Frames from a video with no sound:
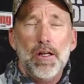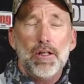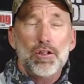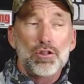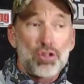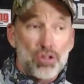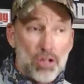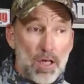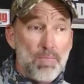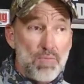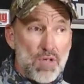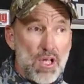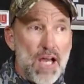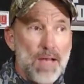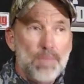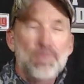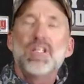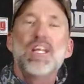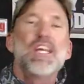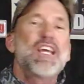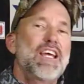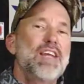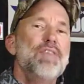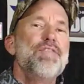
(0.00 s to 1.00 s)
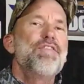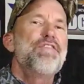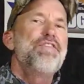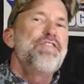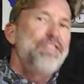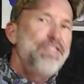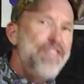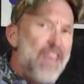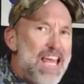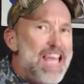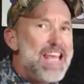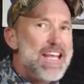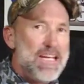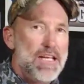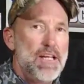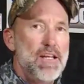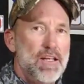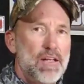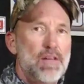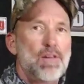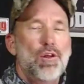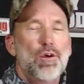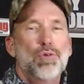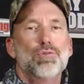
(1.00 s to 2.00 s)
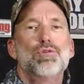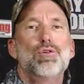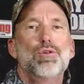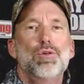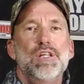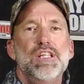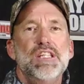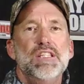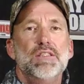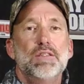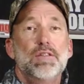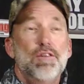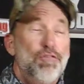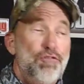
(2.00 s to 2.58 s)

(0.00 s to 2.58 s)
Sometimes they can feed in those trees.